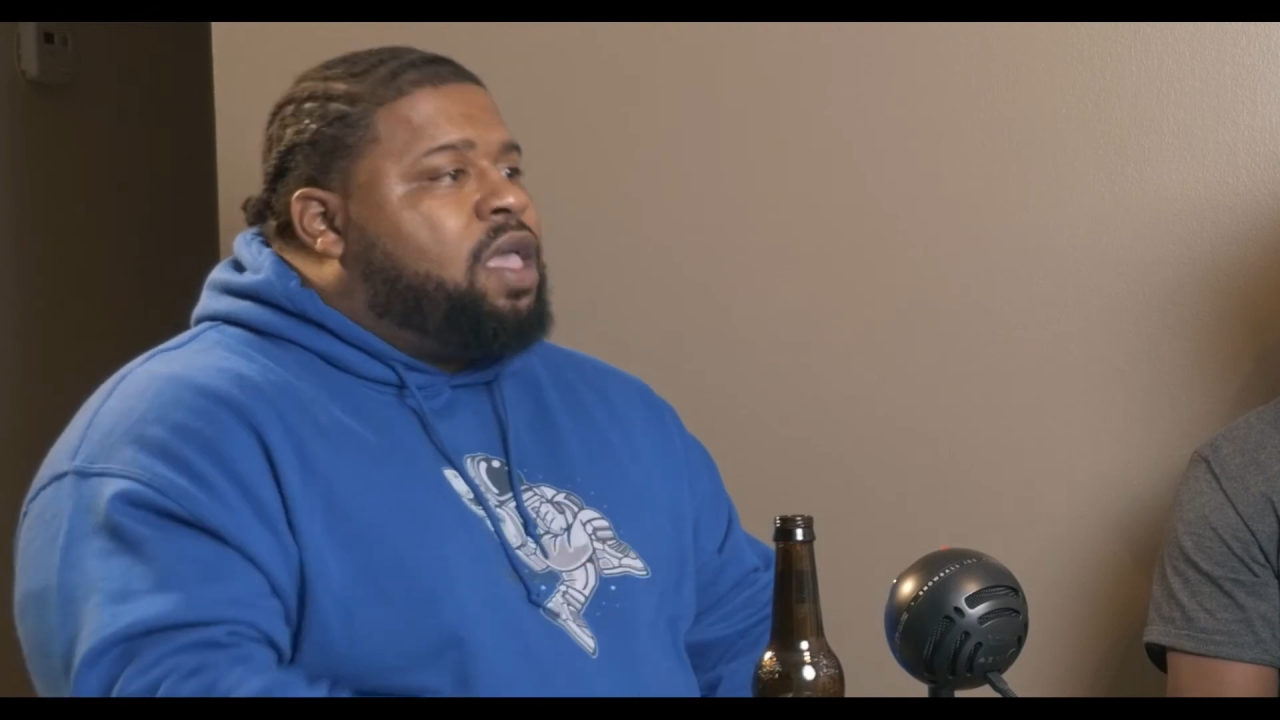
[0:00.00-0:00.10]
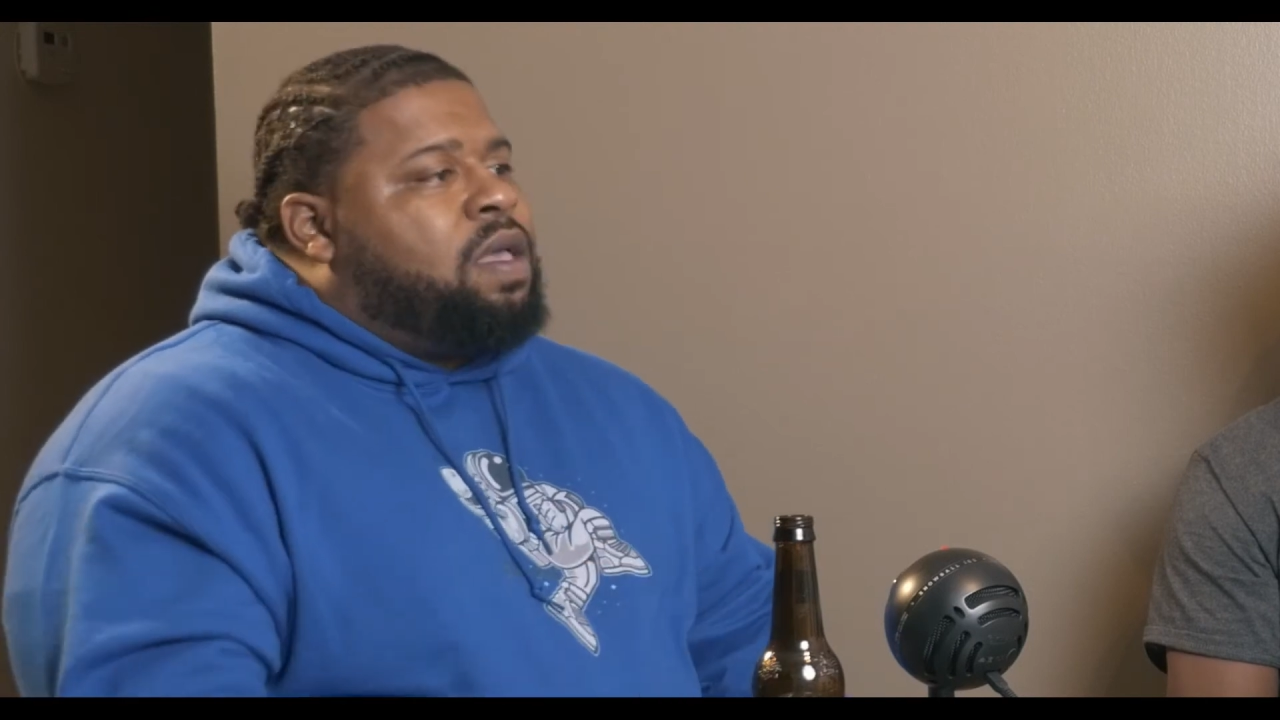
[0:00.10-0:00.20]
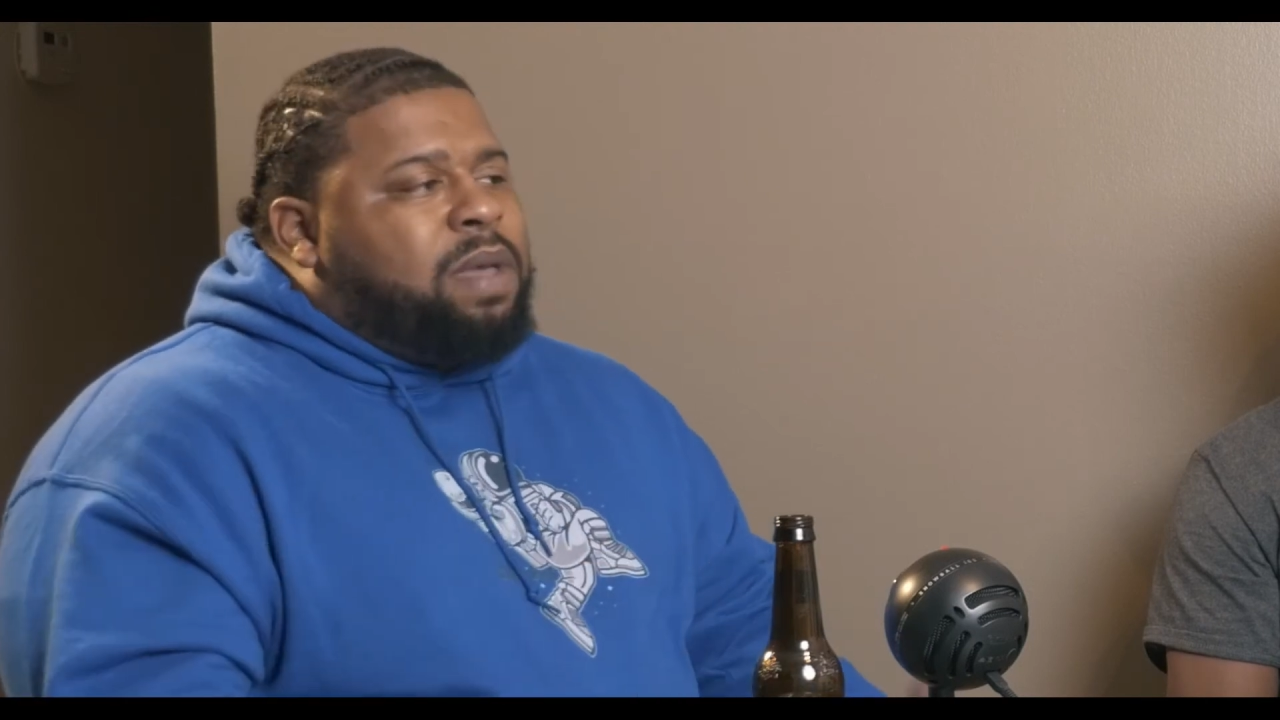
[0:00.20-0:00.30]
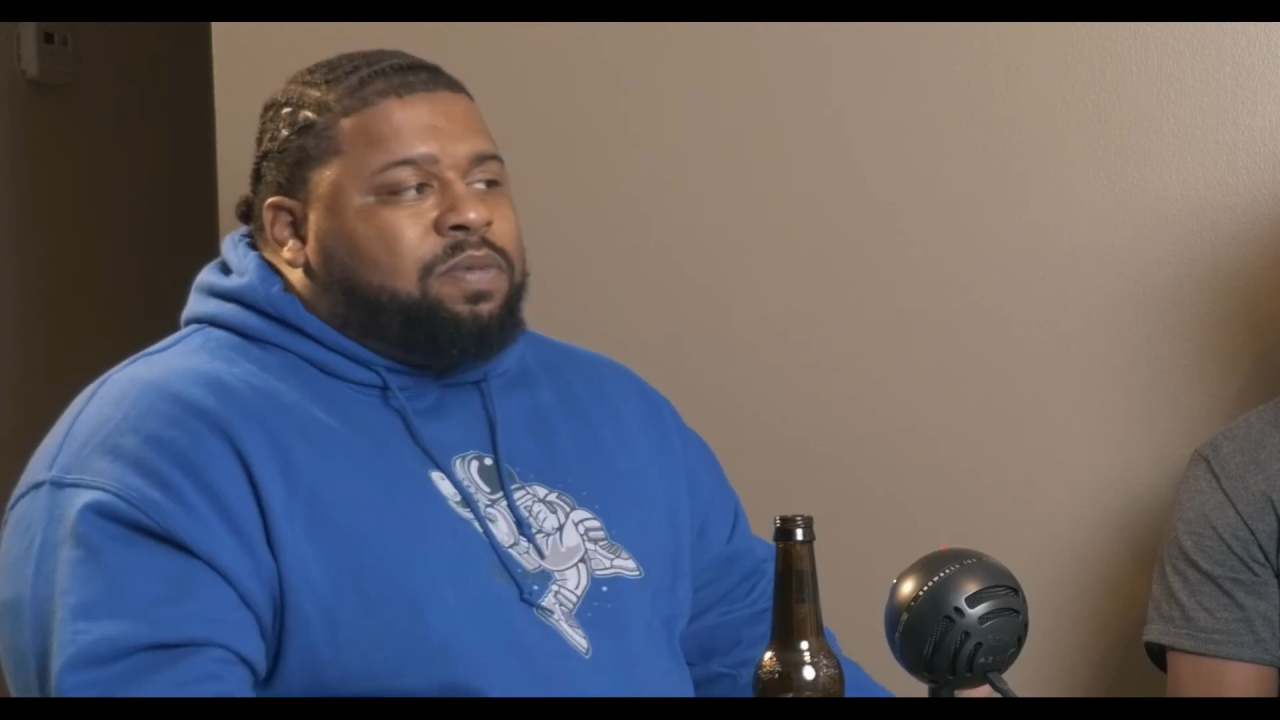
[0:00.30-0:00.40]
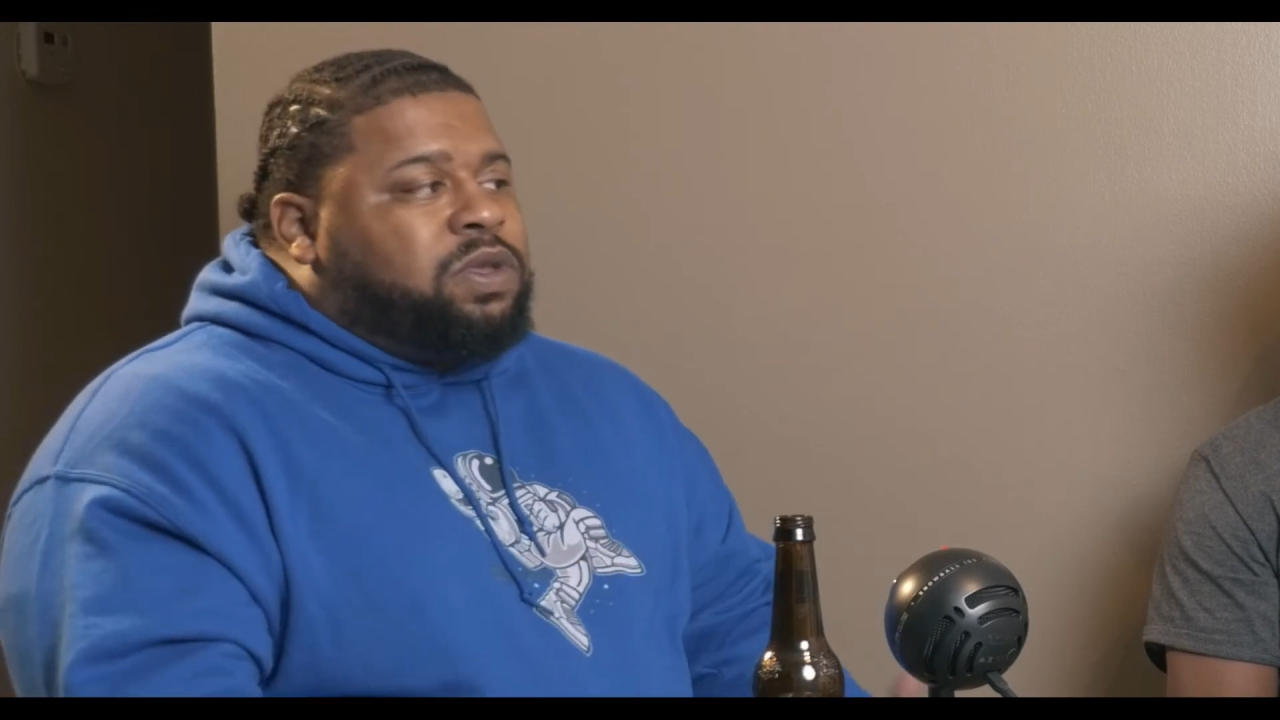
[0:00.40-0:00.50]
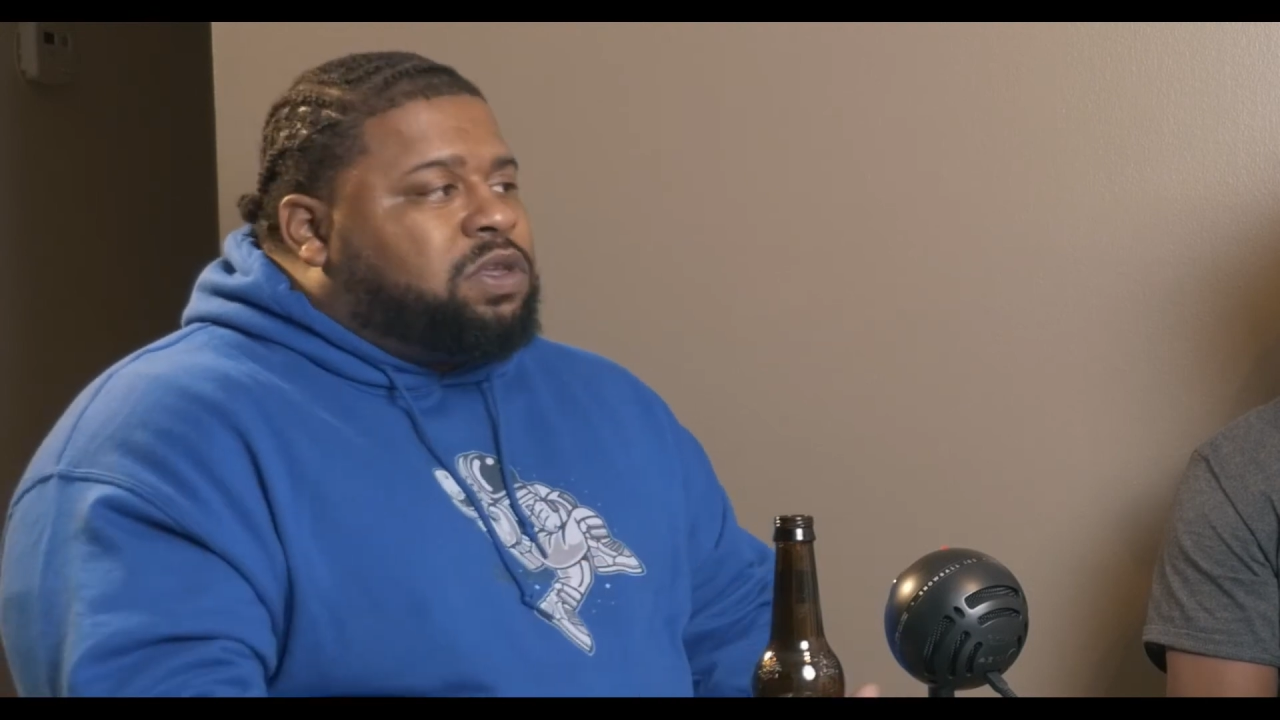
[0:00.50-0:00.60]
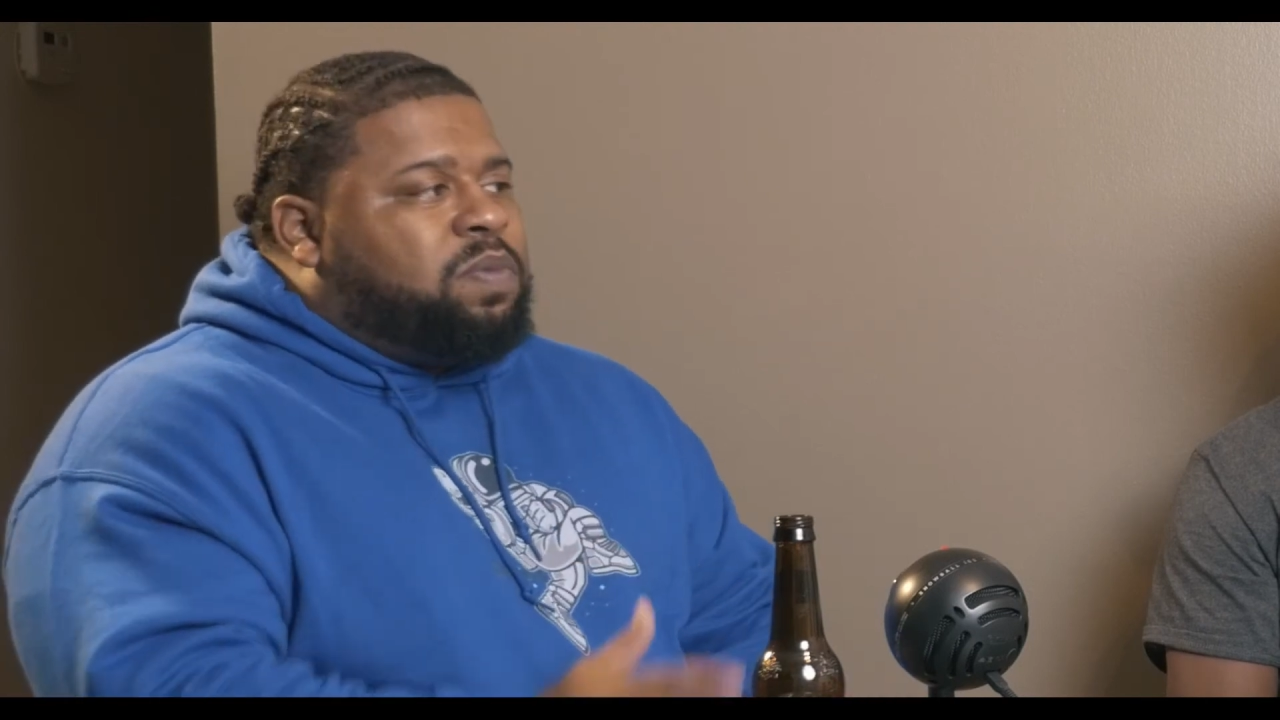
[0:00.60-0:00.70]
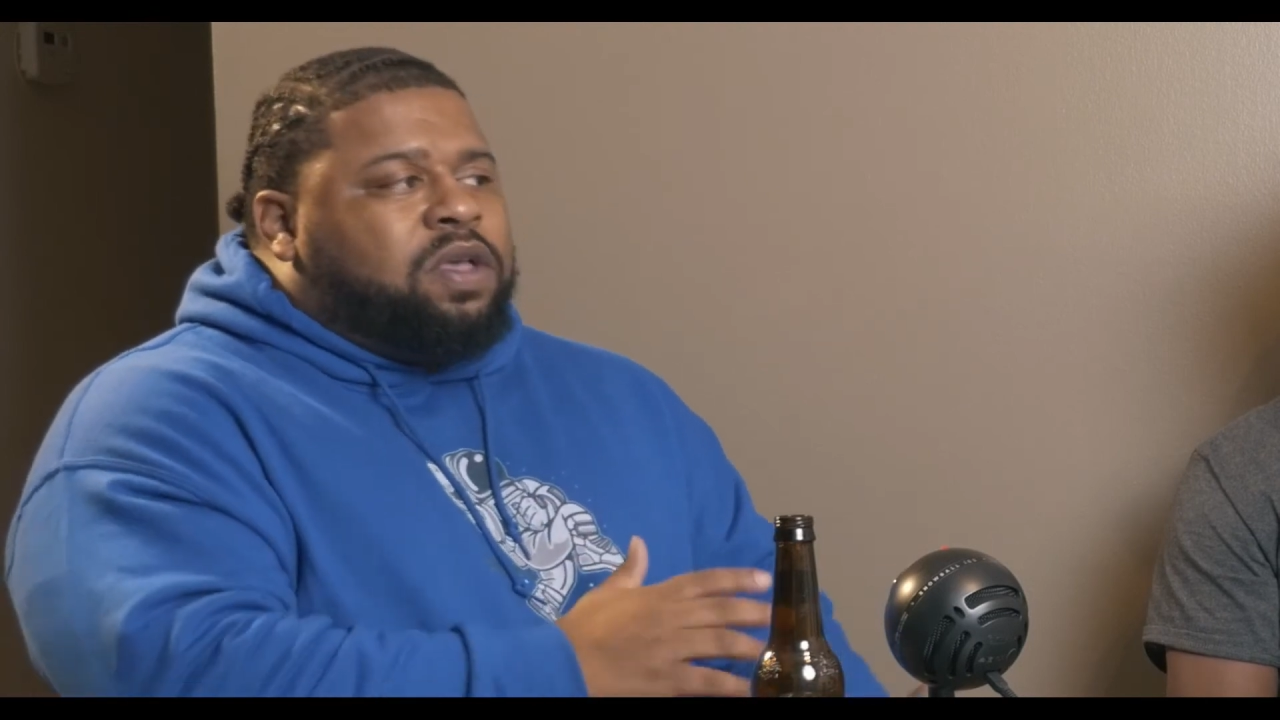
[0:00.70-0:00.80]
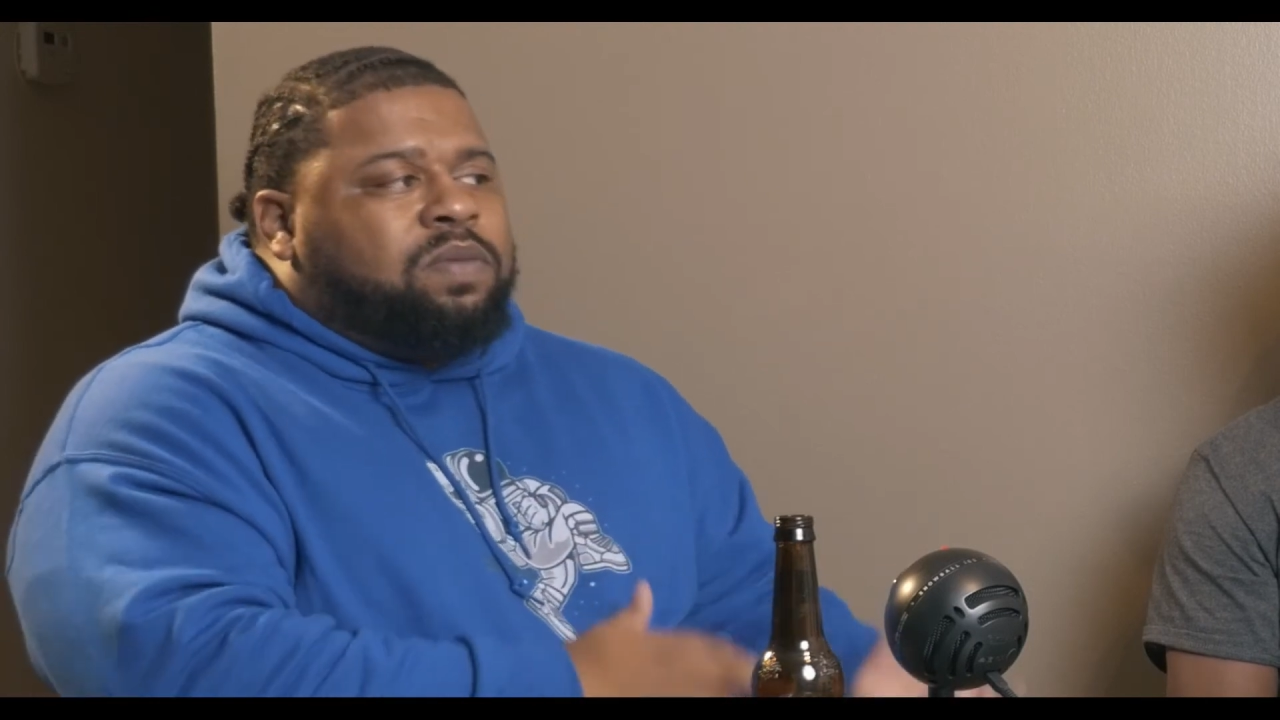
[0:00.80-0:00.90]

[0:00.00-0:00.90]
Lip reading: Maybe we should make